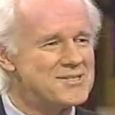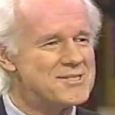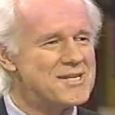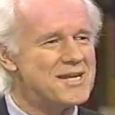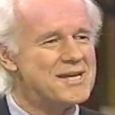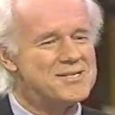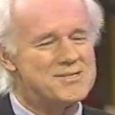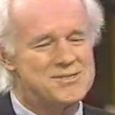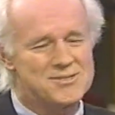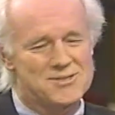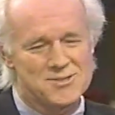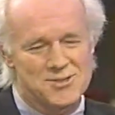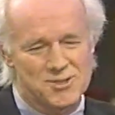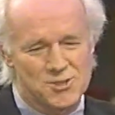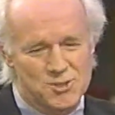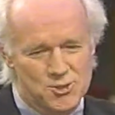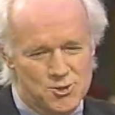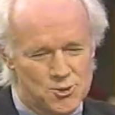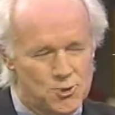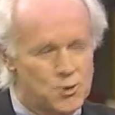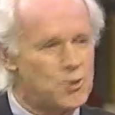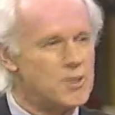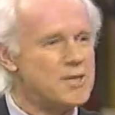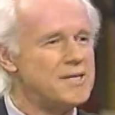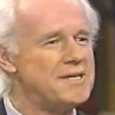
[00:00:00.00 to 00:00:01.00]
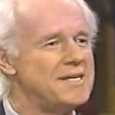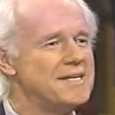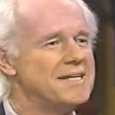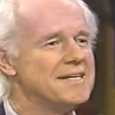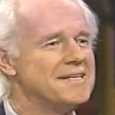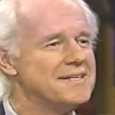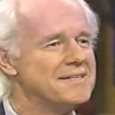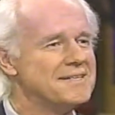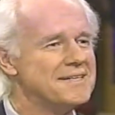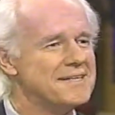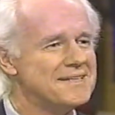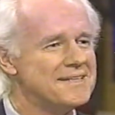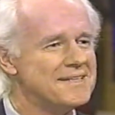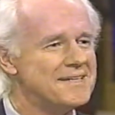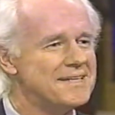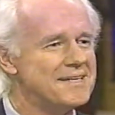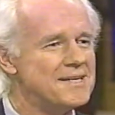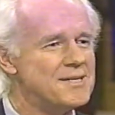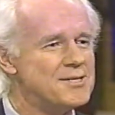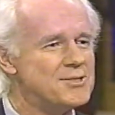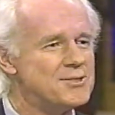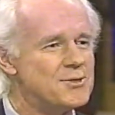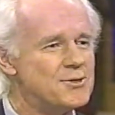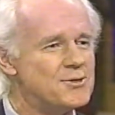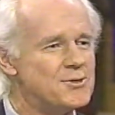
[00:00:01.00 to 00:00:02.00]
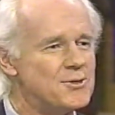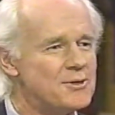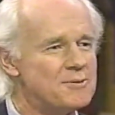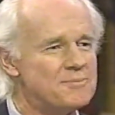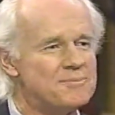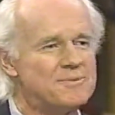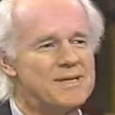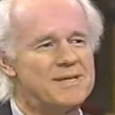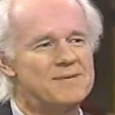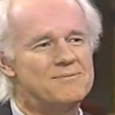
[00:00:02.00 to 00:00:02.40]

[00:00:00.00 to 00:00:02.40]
States stood in Eastern Europe,